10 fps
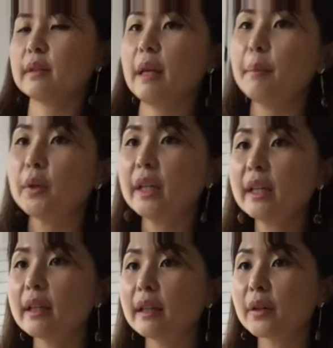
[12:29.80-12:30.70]
Tape on
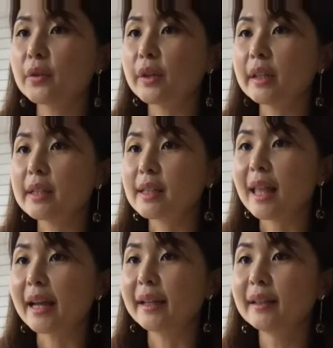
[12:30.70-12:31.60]
it and then create this
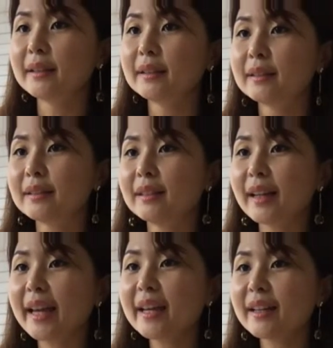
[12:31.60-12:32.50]
line.
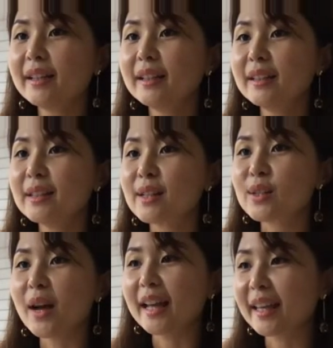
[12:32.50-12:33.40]
Okay,
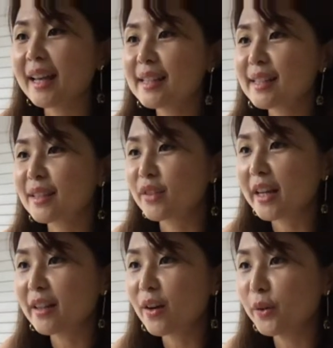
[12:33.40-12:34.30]
so I guess
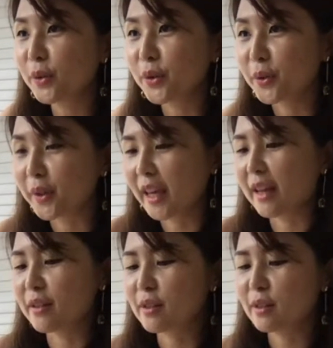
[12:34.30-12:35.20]
right now you
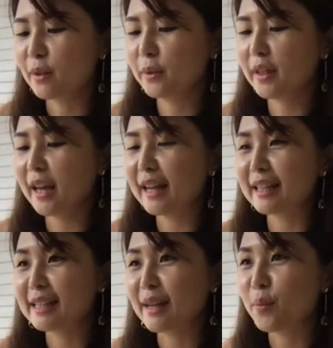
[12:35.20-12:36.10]
can slowly
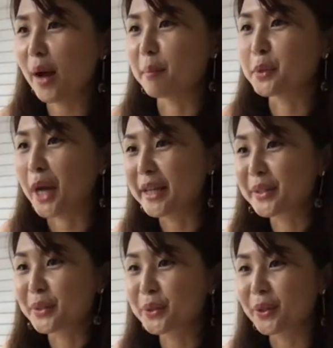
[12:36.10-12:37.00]
understand what I'm trying
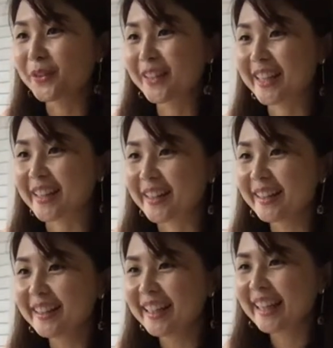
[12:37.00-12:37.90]
to do over
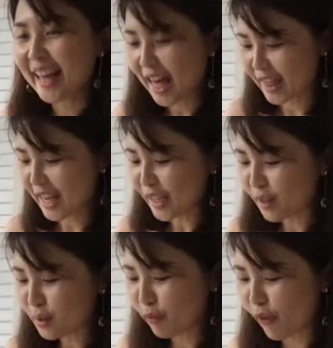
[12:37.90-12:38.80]
here. Yeah,
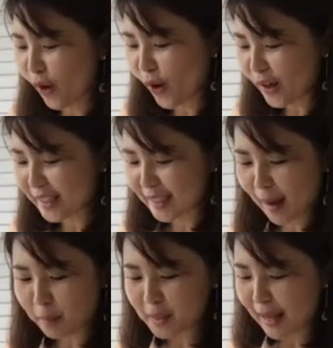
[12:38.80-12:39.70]
thank you for all
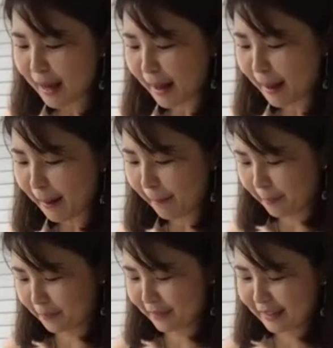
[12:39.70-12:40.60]
the thumbs
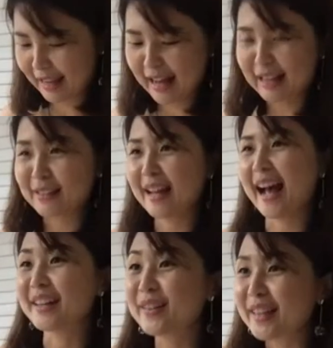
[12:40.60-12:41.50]
up. Yeah,
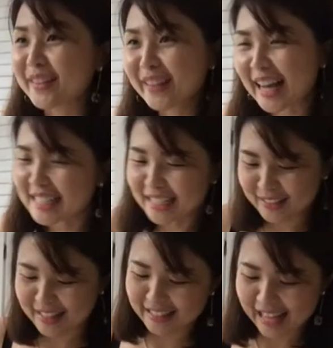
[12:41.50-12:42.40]
I know that you guys
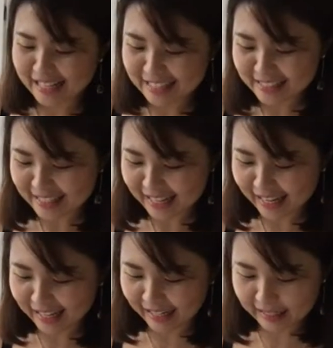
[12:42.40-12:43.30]
are
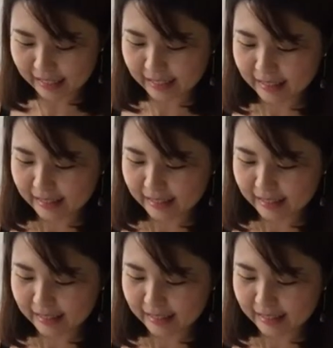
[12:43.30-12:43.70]
listening.